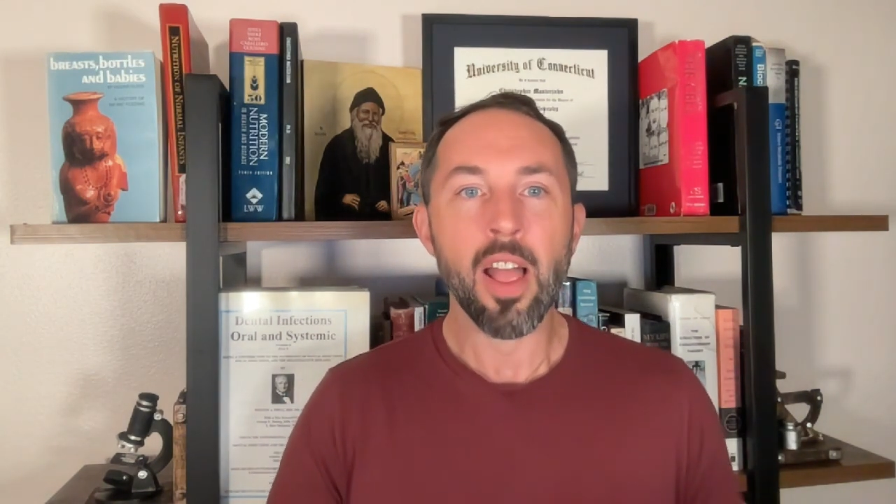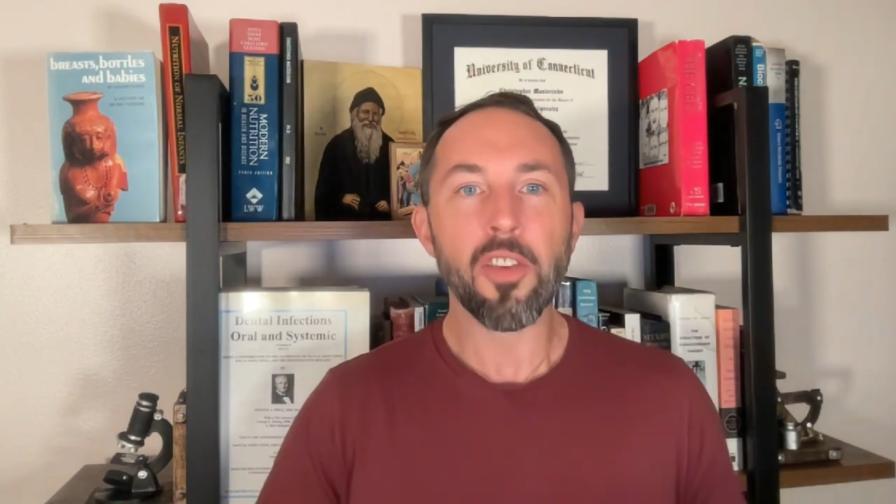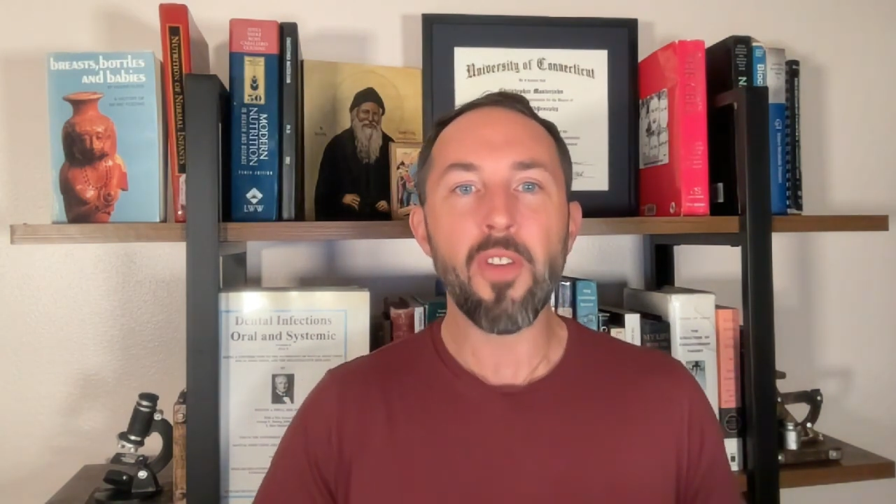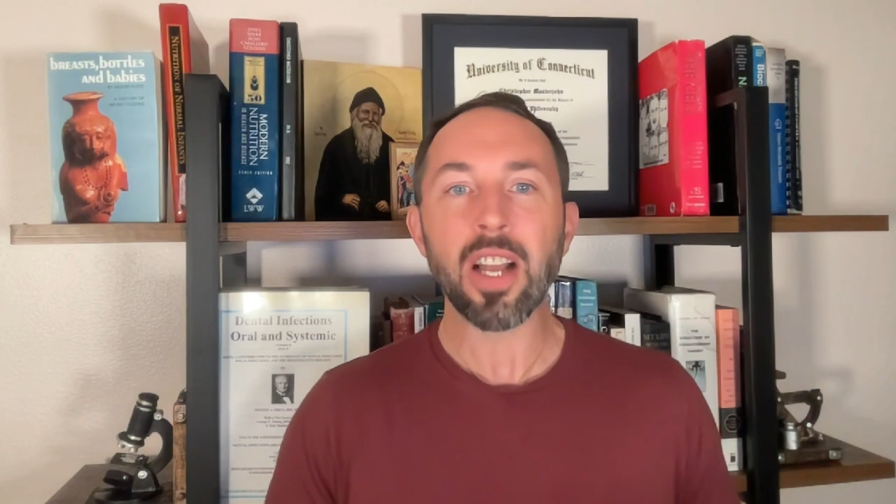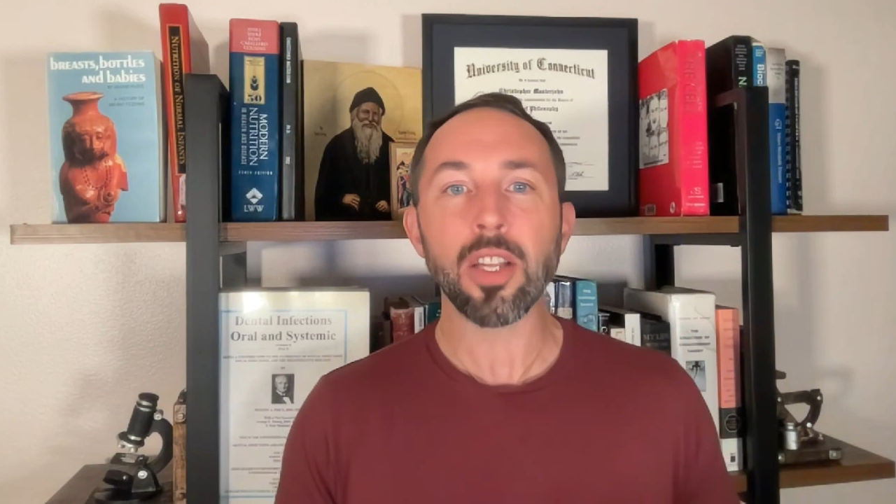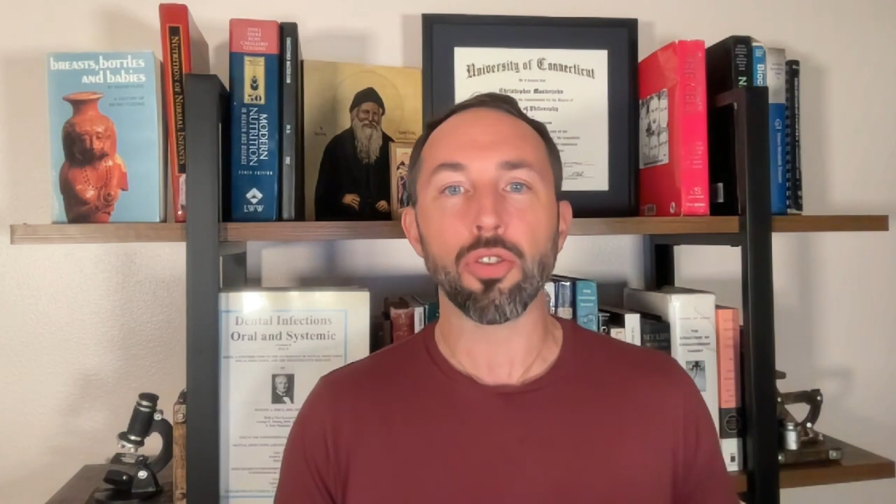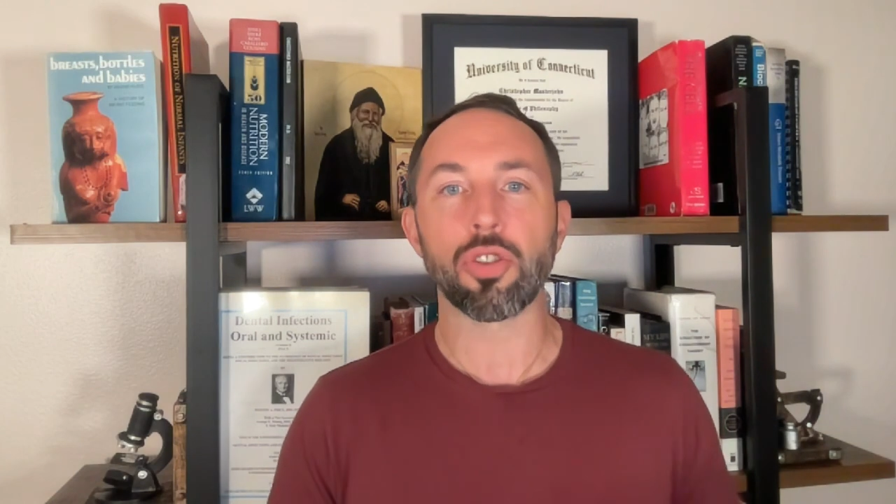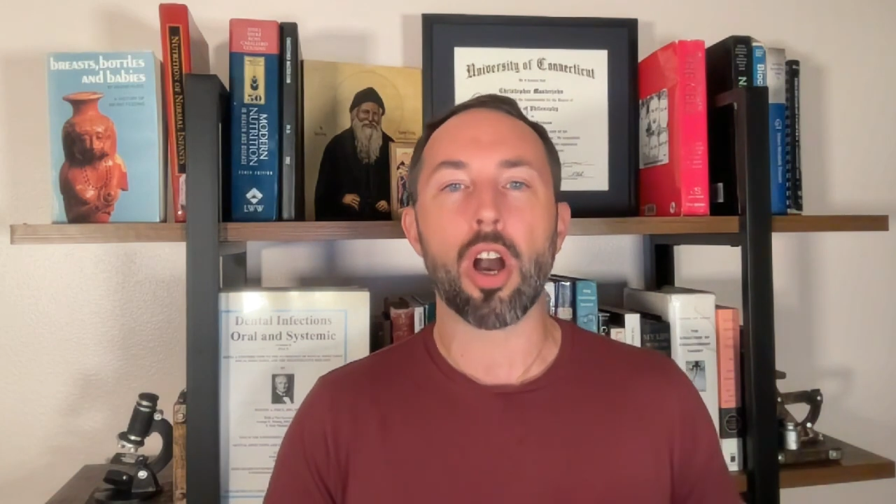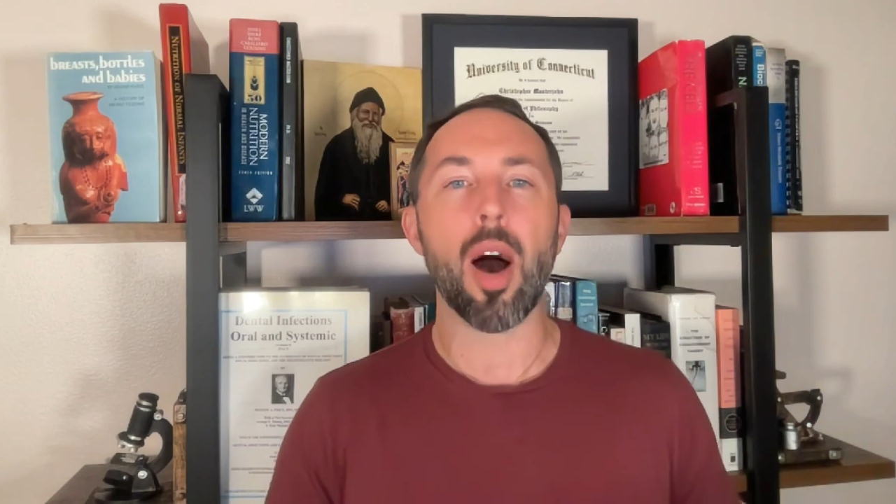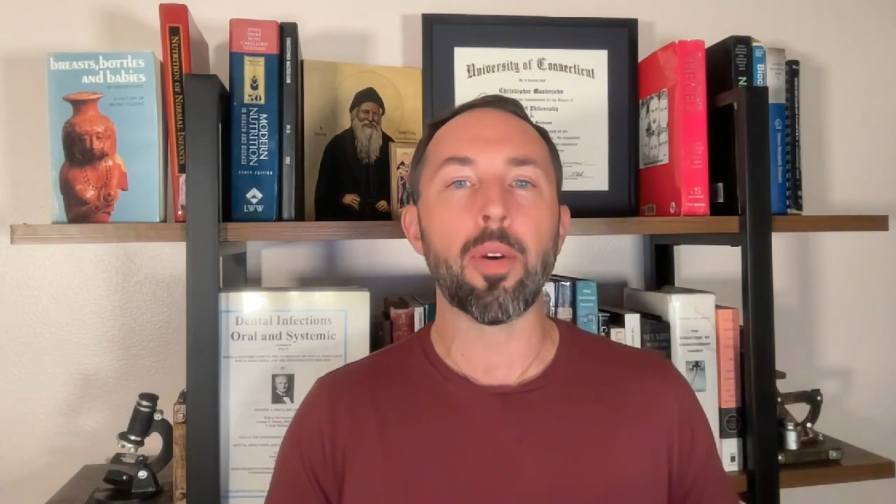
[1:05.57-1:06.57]
The fact that
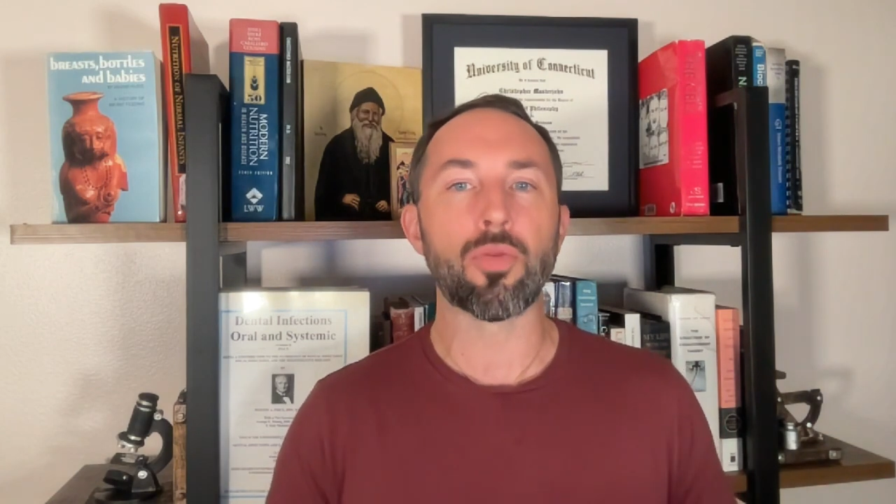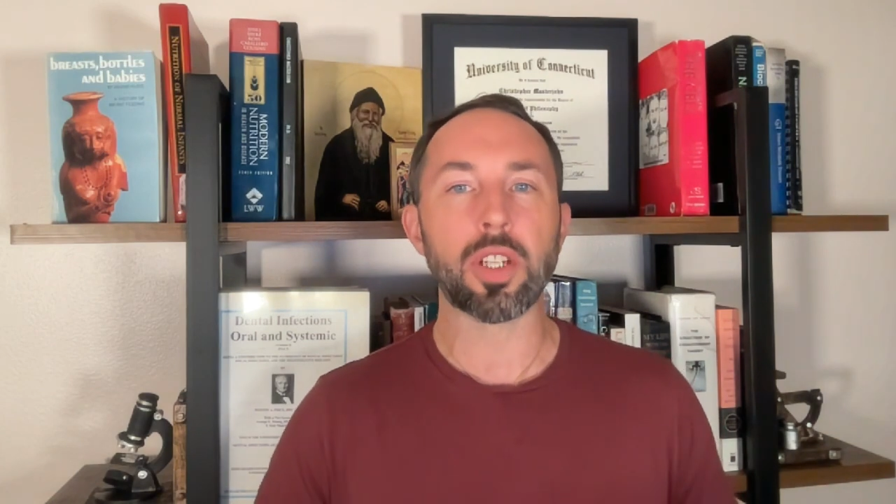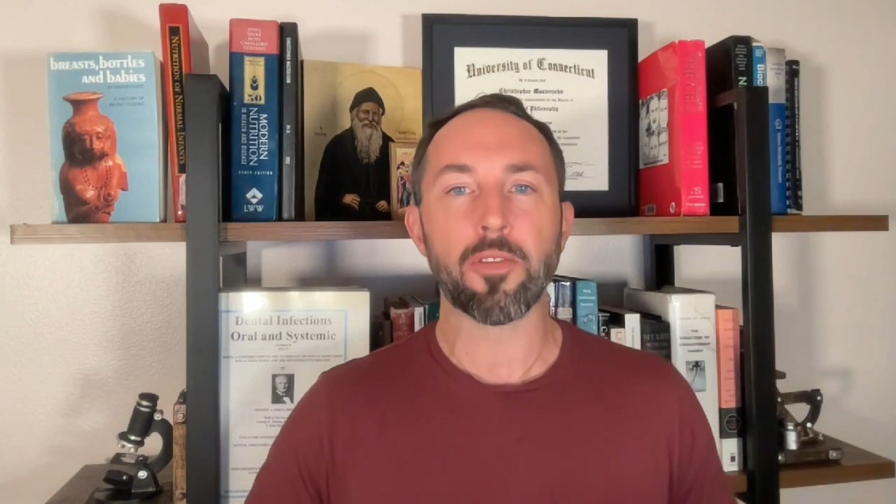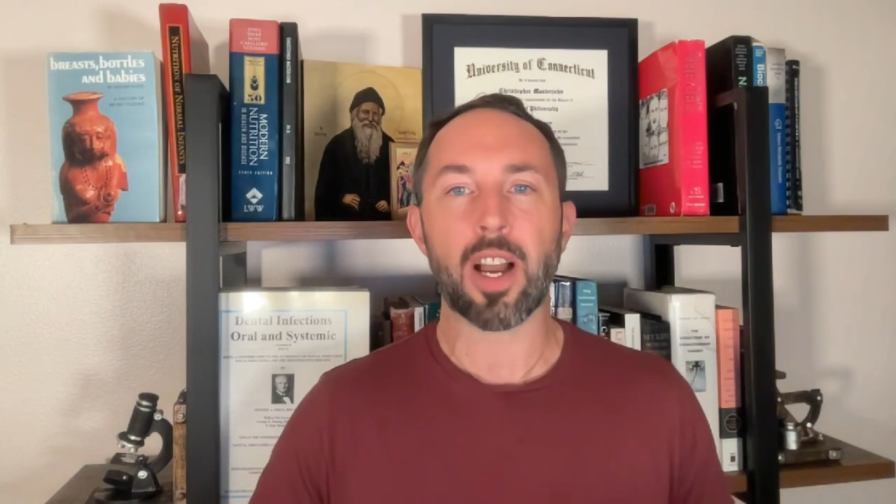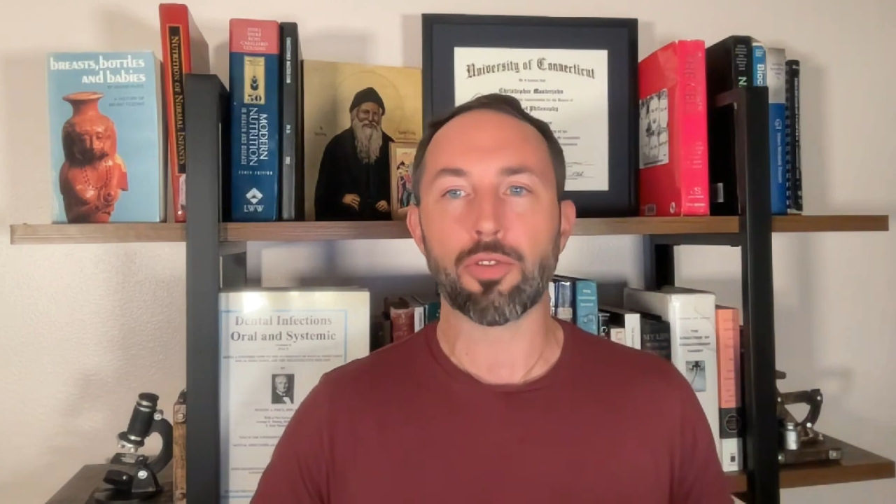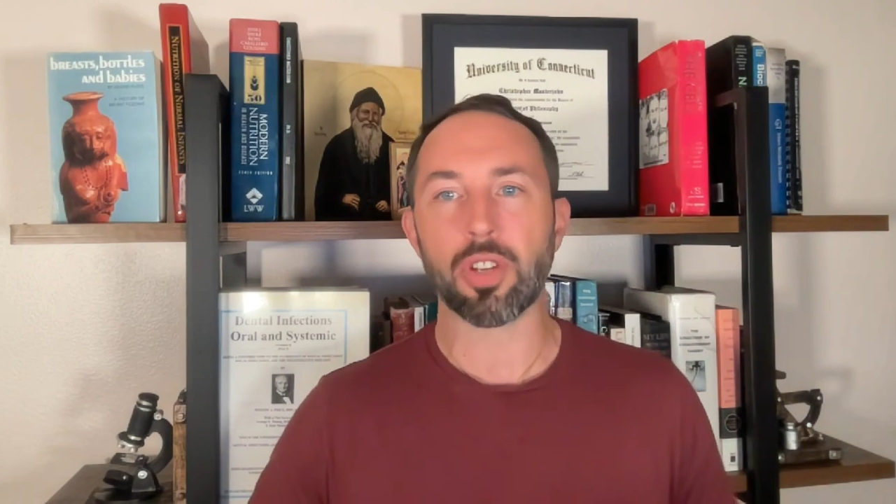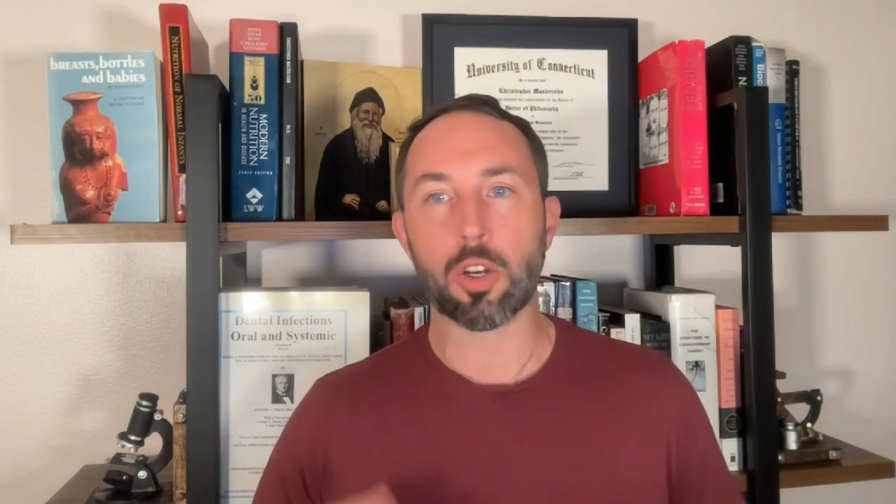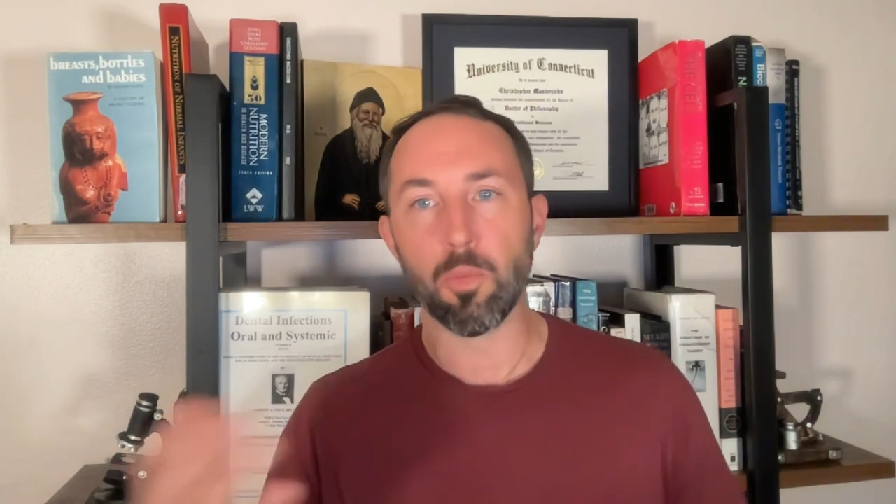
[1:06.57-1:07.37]
there's common risk factors like